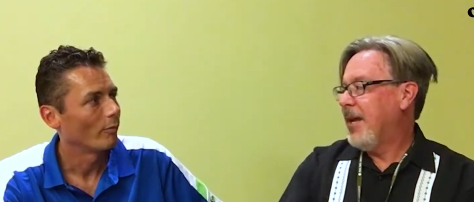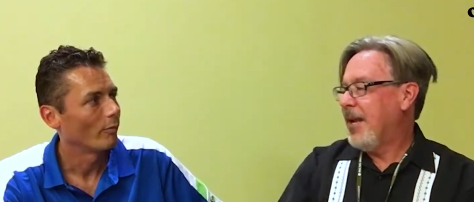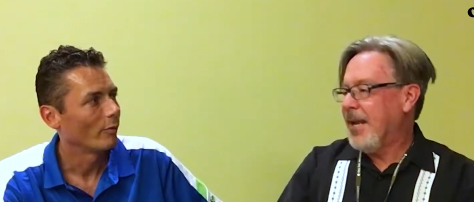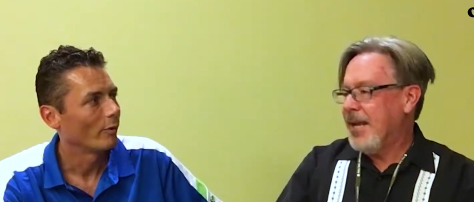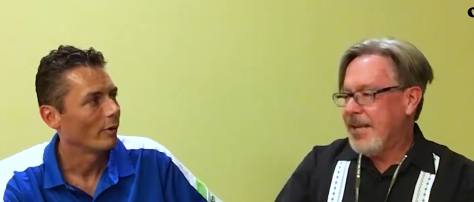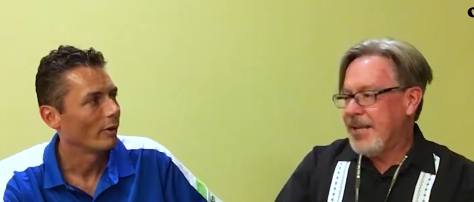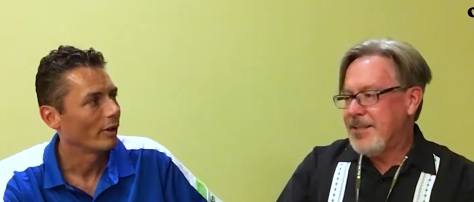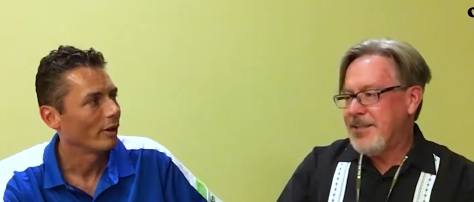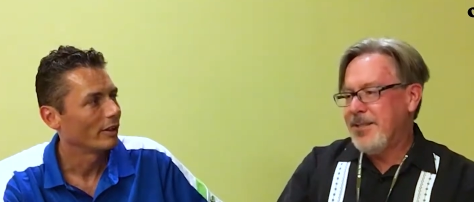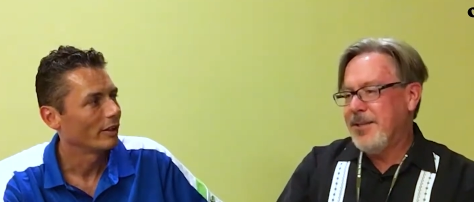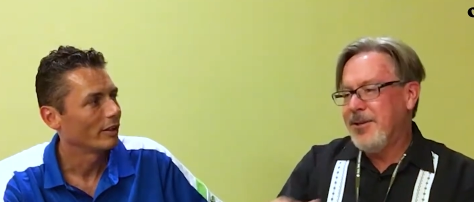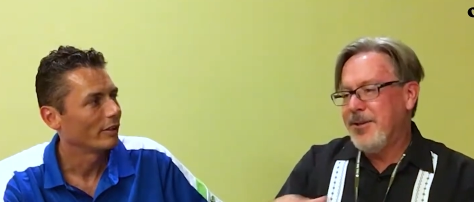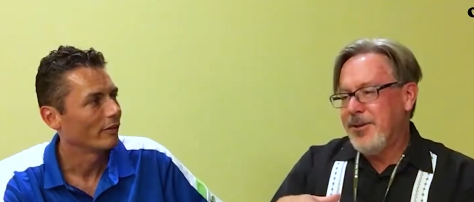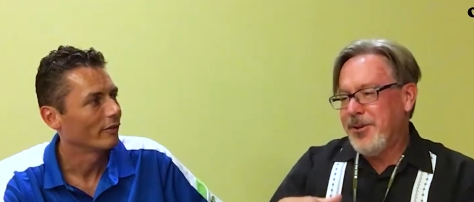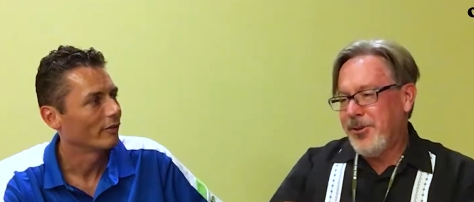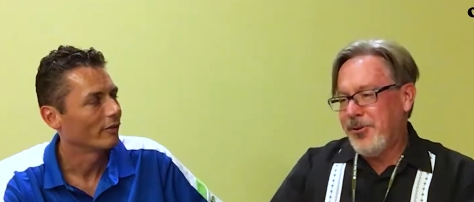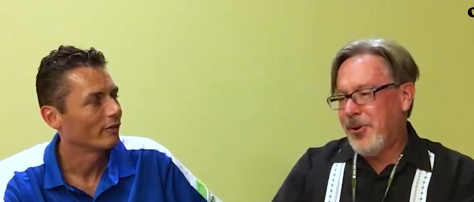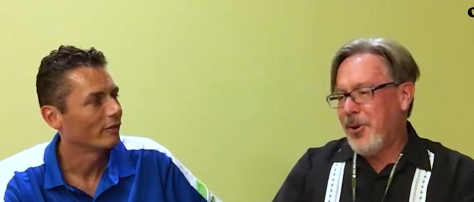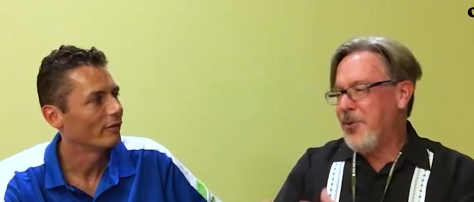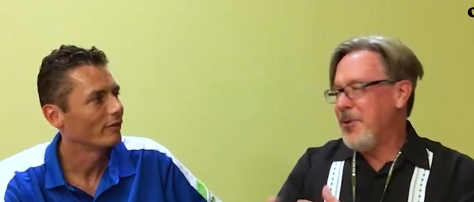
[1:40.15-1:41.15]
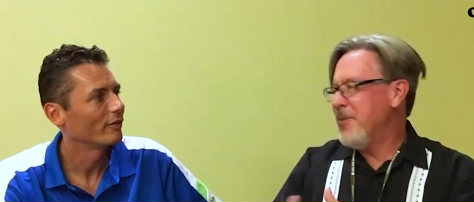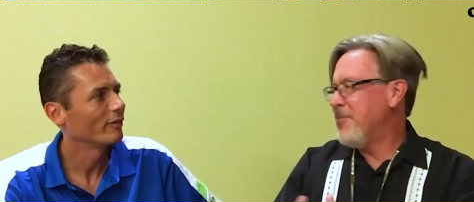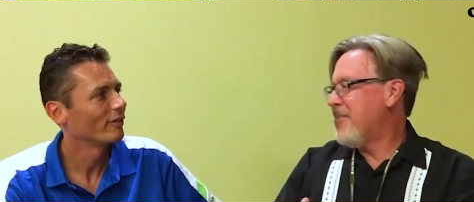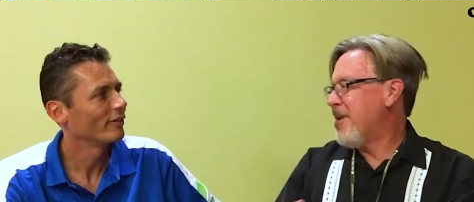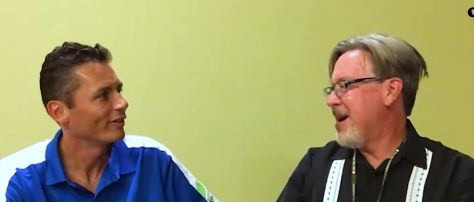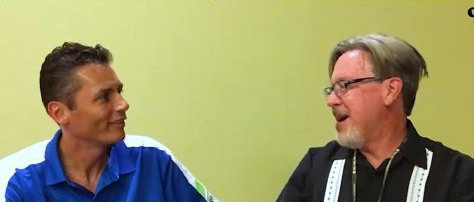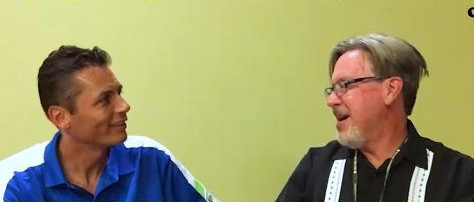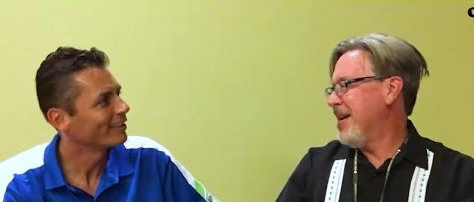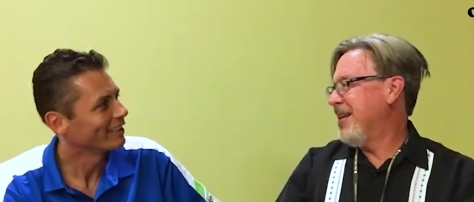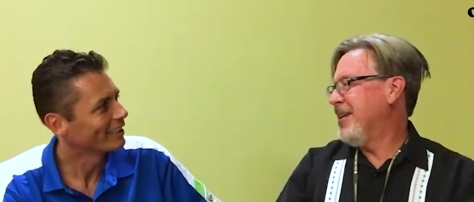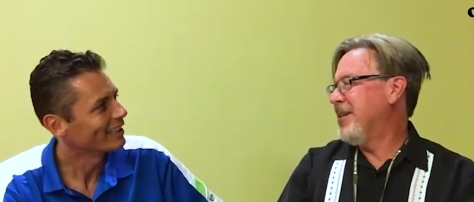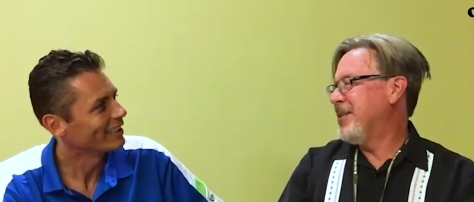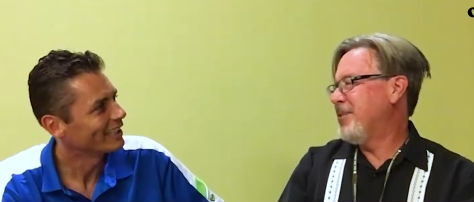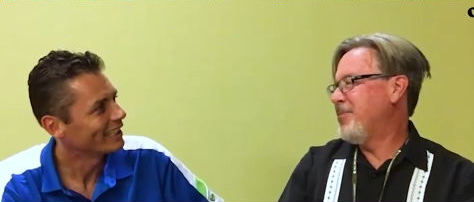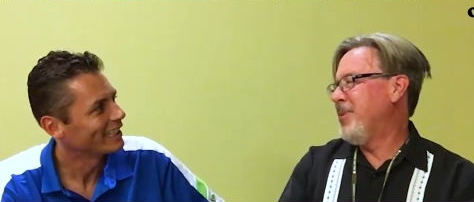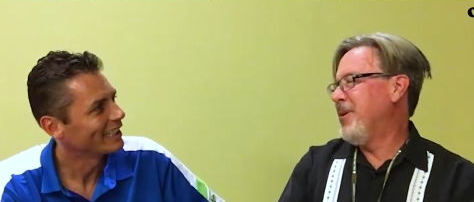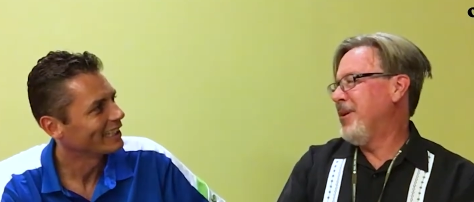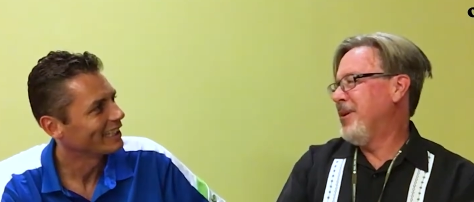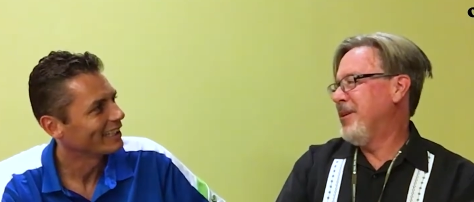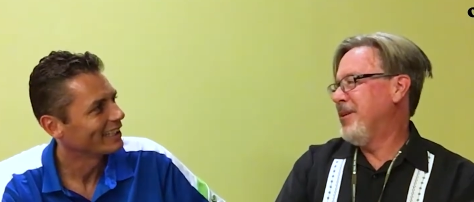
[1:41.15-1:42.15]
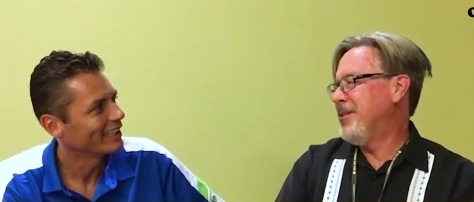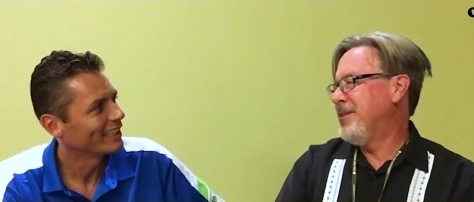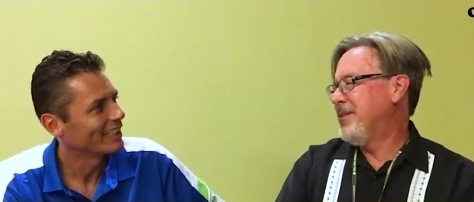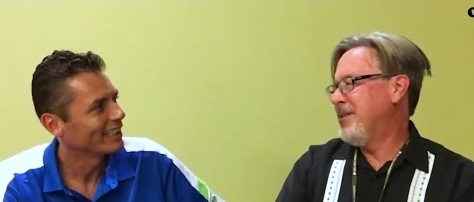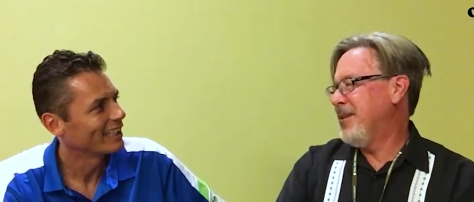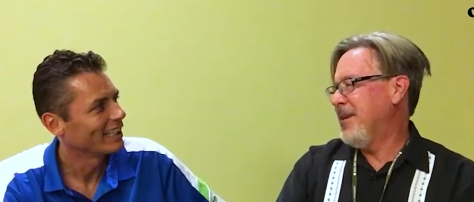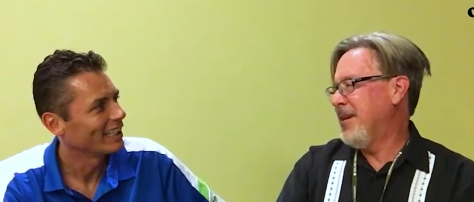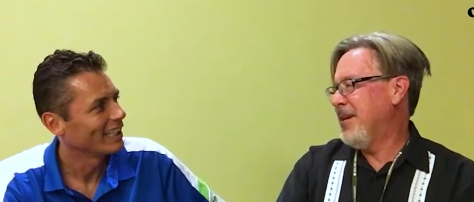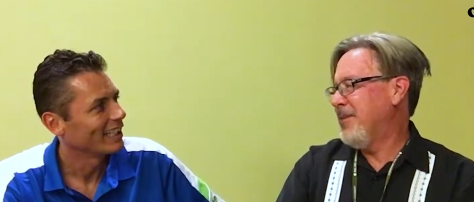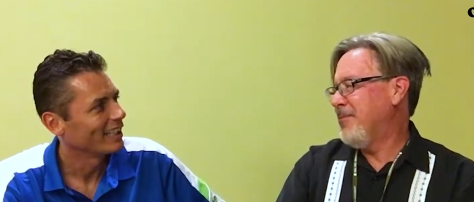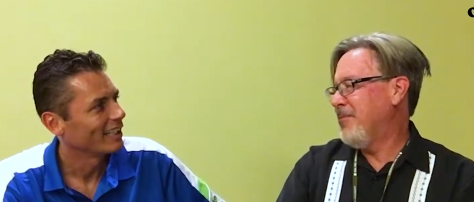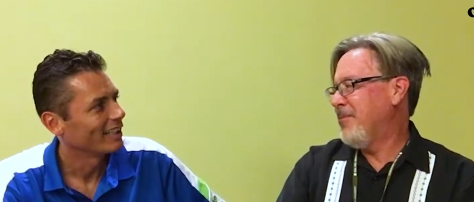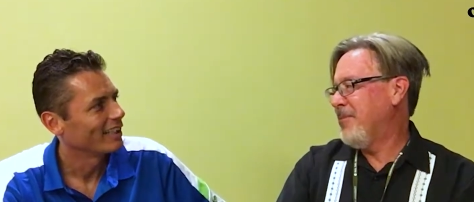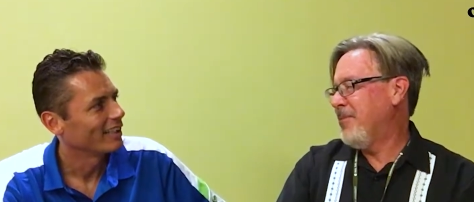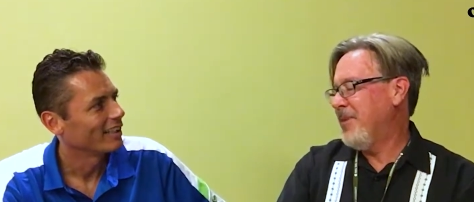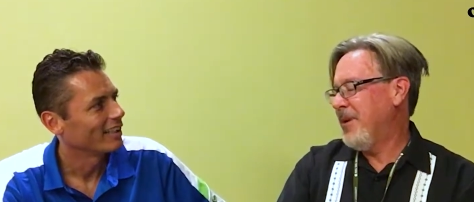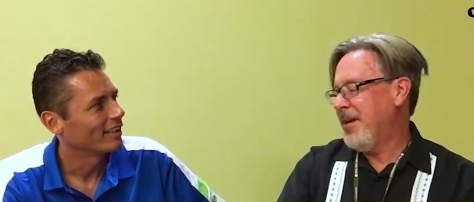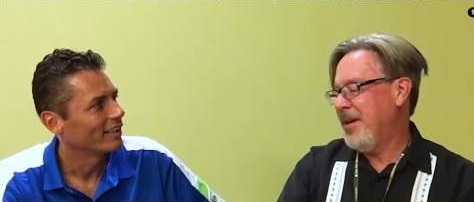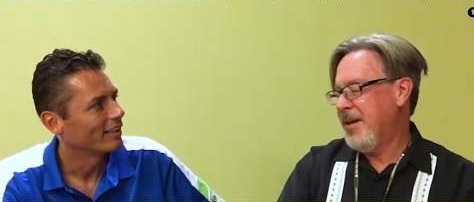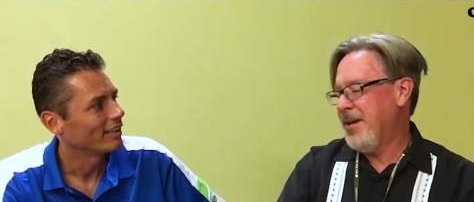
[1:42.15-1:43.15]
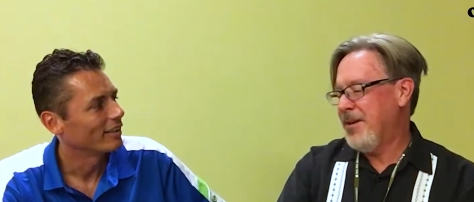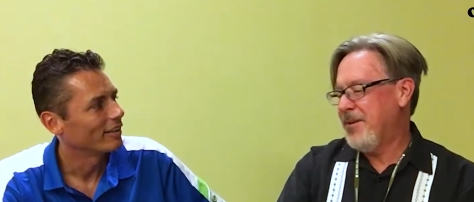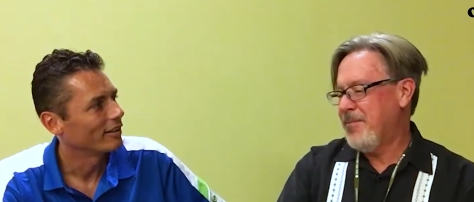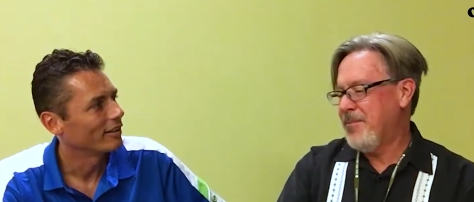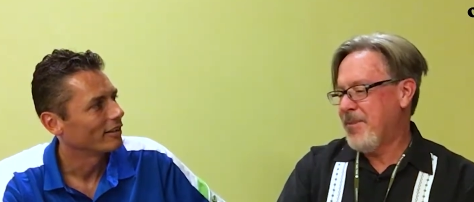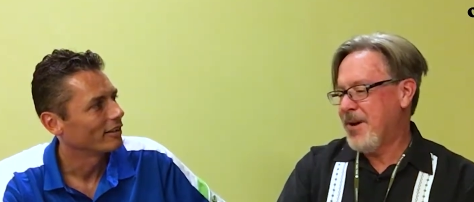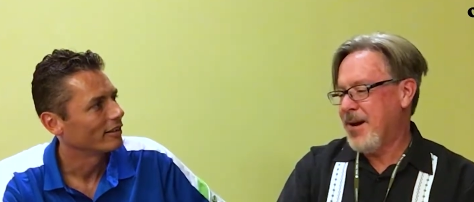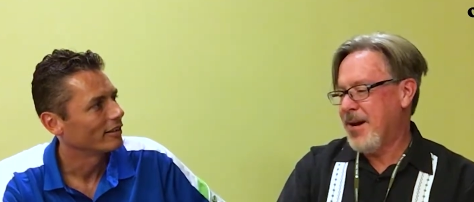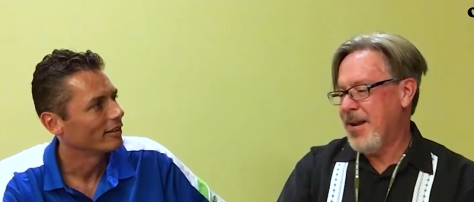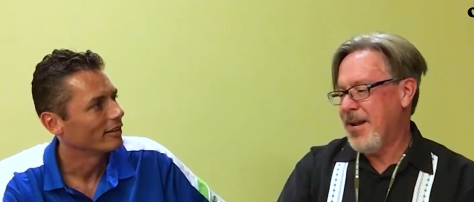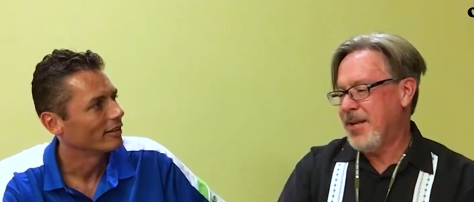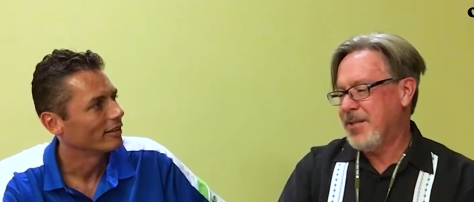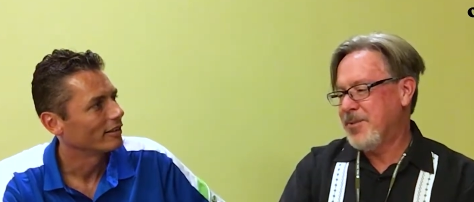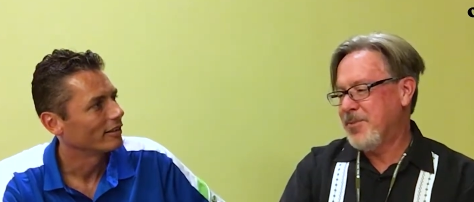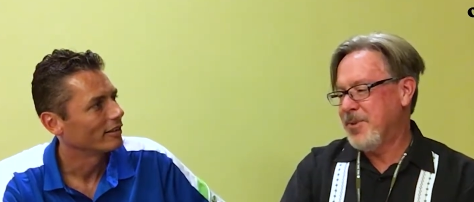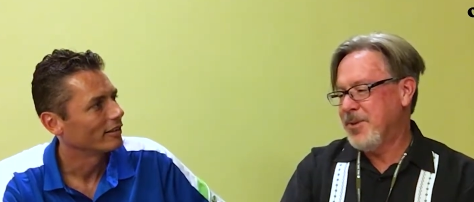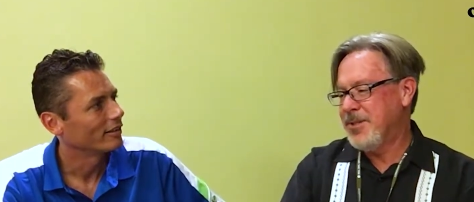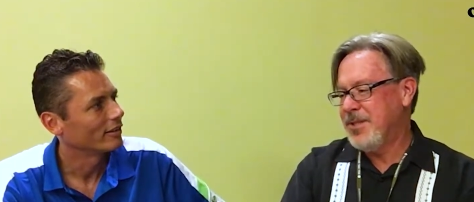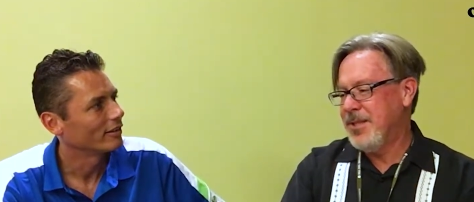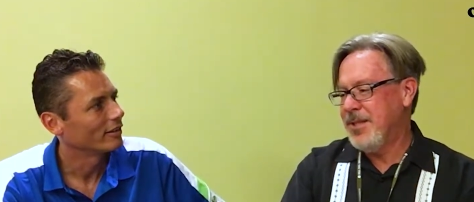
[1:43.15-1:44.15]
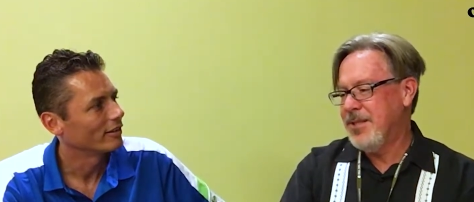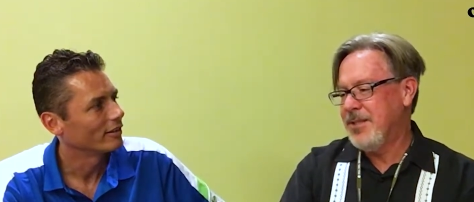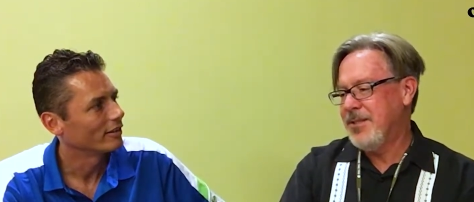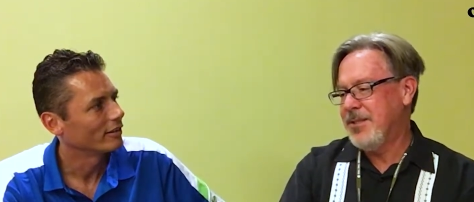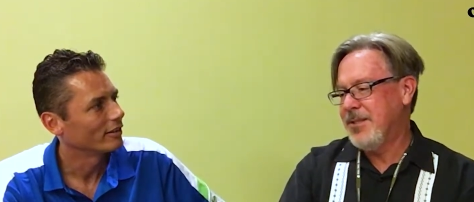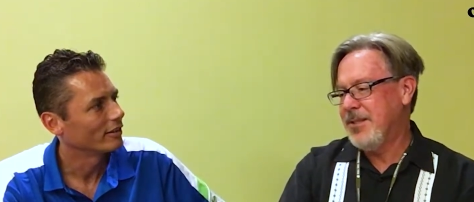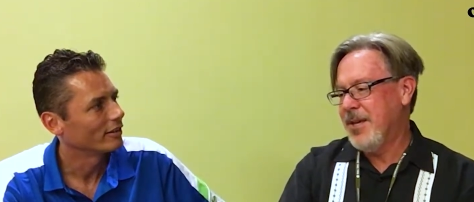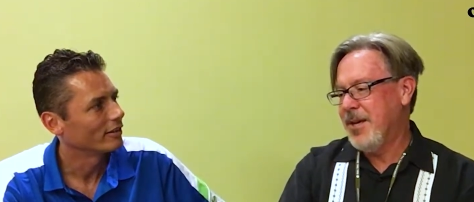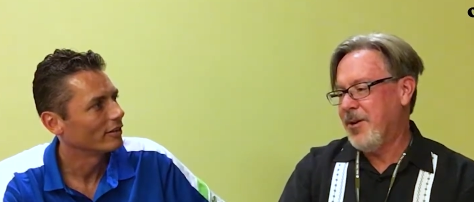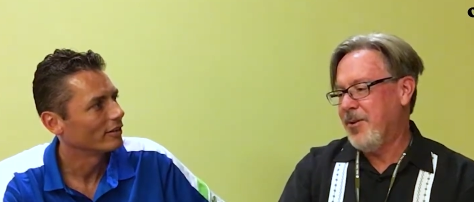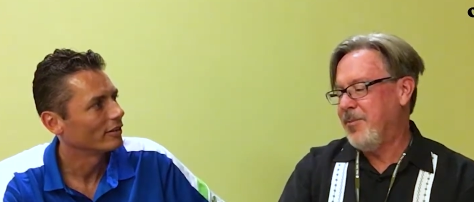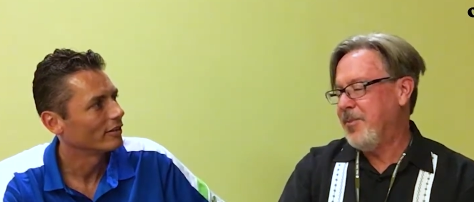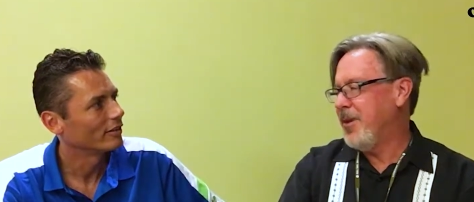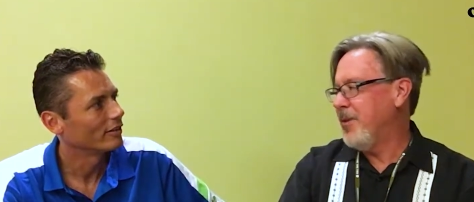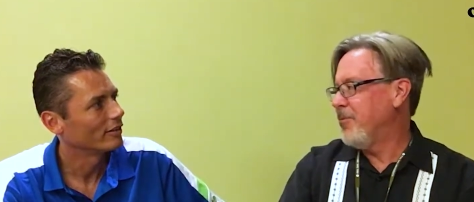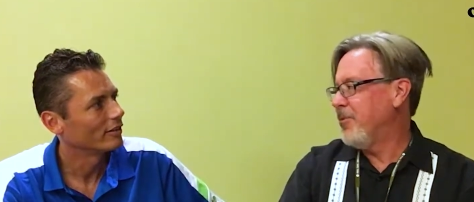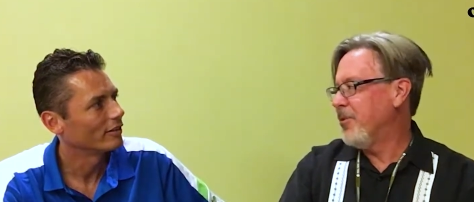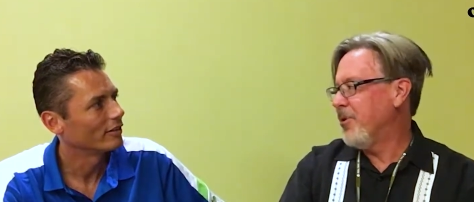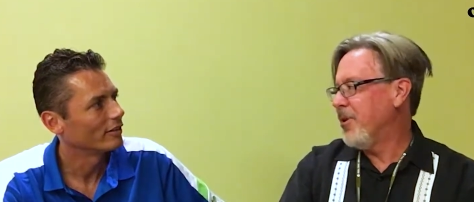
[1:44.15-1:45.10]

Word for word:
Speaker 1: And I get to throw in my experience and, and my expertise to help them